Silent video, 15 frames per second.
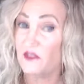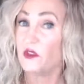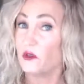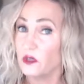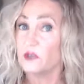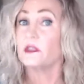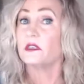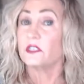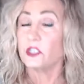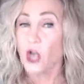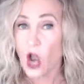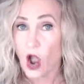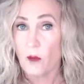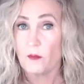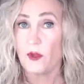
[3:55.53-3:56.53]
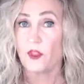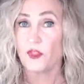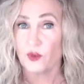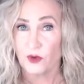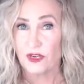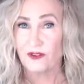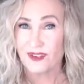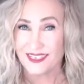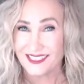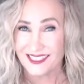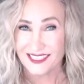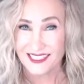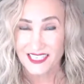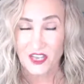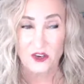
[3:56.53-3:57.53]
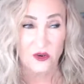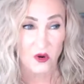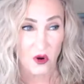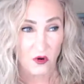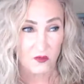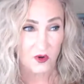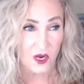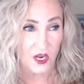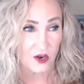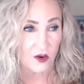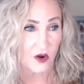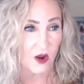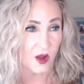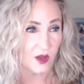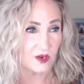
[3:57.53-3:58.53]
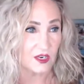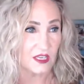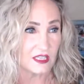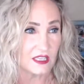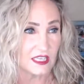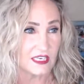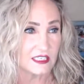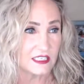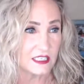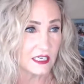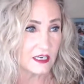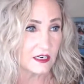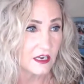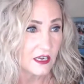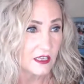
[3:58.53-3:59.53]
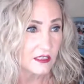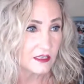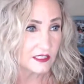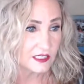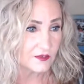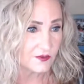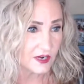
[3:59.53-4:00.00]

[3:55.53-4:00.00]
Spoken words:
Those are the top 3 reasons that you're over here on LinkedIn. Let's see if